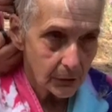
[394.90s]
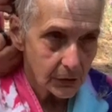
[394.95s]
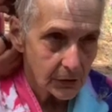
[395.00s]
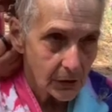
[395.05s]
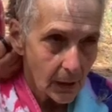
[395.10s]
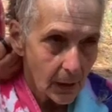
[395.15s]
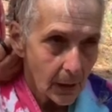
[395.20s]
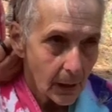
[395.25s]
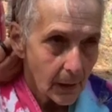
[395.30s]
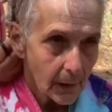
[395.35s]

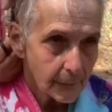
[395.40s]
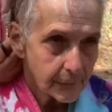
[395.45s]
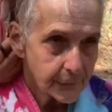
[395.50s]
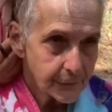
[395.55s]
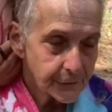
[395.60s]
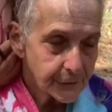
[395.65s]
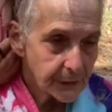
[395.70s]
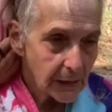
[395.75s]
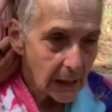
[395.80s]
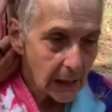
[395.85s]
there's
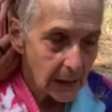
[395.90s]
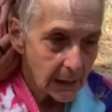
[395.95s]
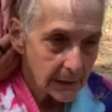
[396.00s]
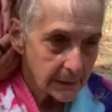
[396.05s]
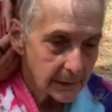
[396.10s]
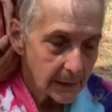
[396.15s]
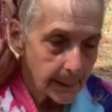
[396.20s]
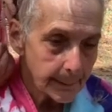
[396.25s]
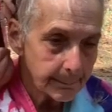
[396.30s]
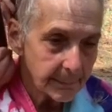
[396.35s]

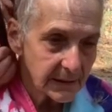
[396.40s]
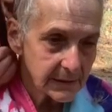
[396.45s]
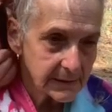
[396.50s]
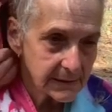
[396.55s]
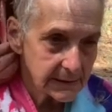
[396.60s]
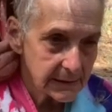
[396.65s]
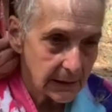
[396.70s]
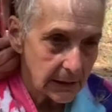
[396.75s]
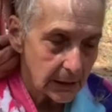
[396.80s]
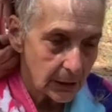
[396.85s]
flies and
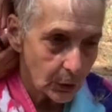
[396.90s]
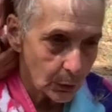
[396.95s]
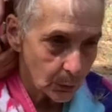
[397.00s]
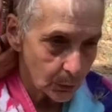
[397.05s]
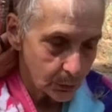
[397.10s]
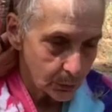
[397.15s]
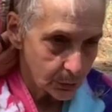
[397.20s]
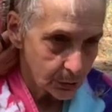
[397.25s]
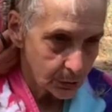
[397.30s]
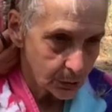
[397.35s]
mosquitoes.